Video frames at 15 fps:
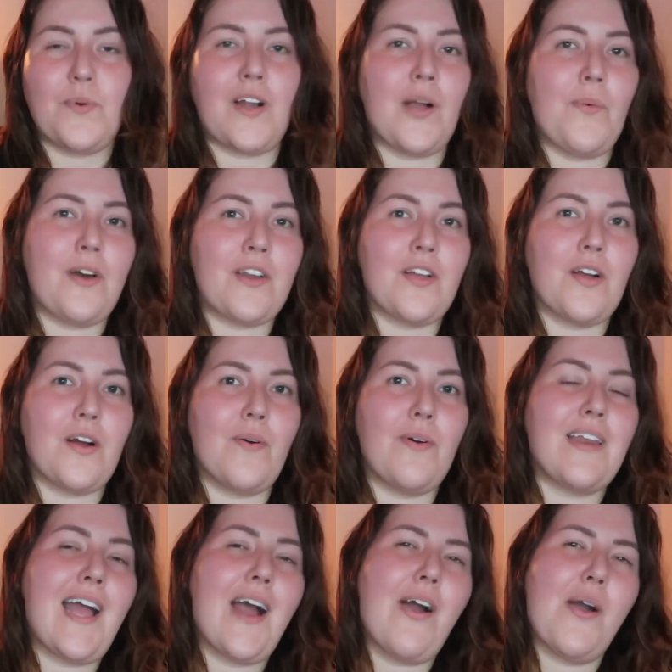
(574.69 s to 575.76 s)
where I want to go
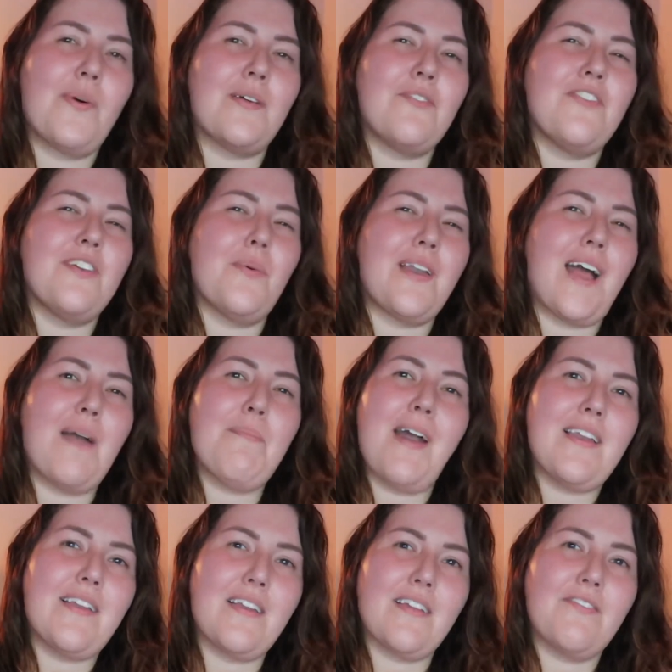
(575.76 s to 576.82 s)
and how I want to feel when I'm
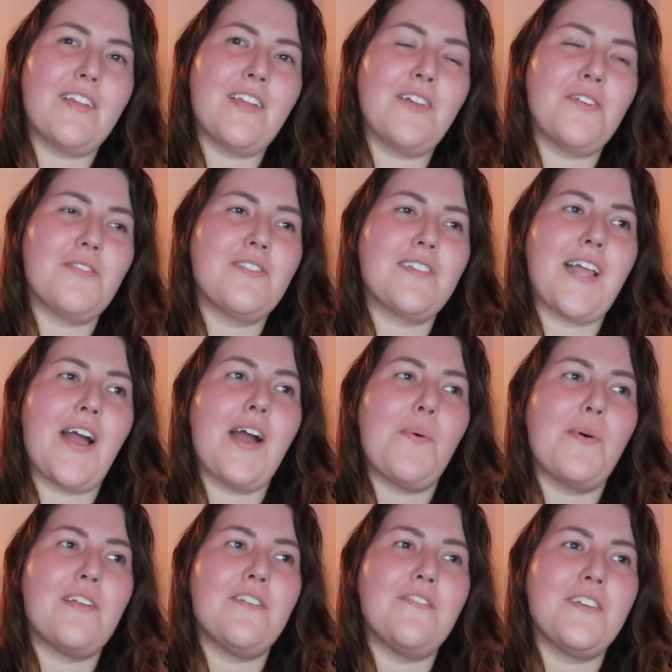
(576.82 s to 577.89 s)
editing videos and how I
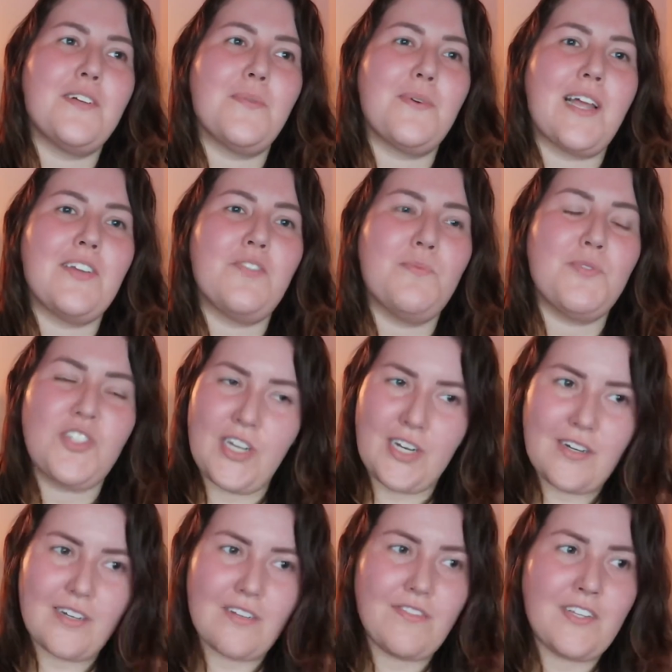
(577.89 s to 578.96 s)
want to feel when I'm
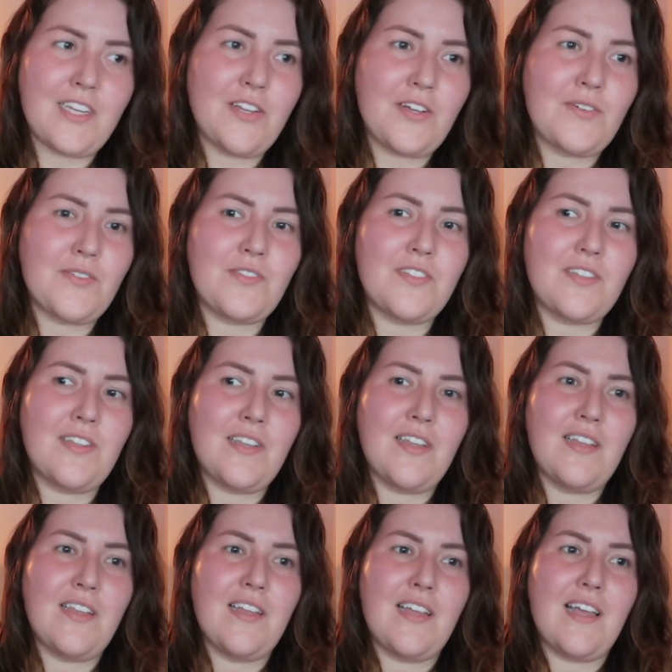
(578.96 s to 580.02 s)
sharing videos
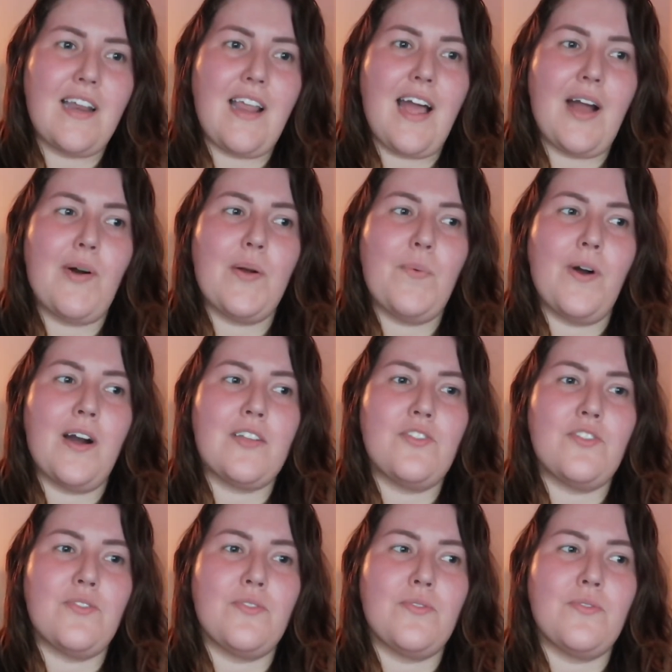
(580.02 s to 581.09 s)
and how I want
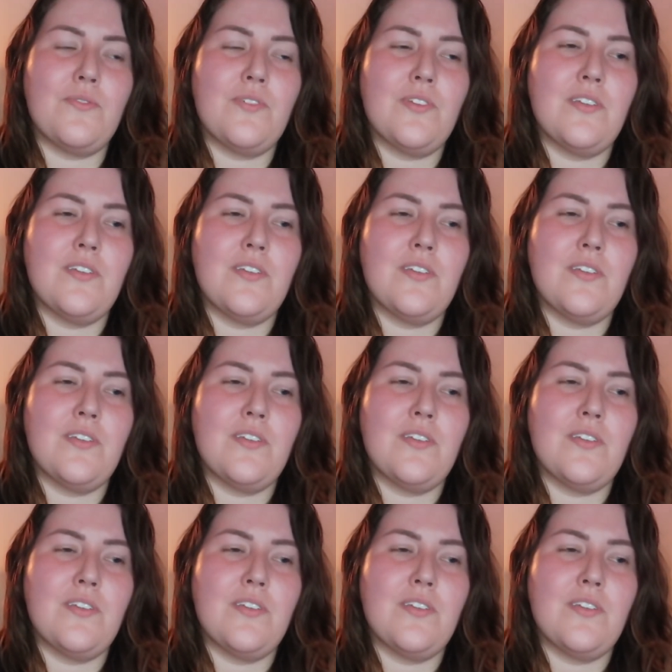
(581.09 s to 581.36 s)
to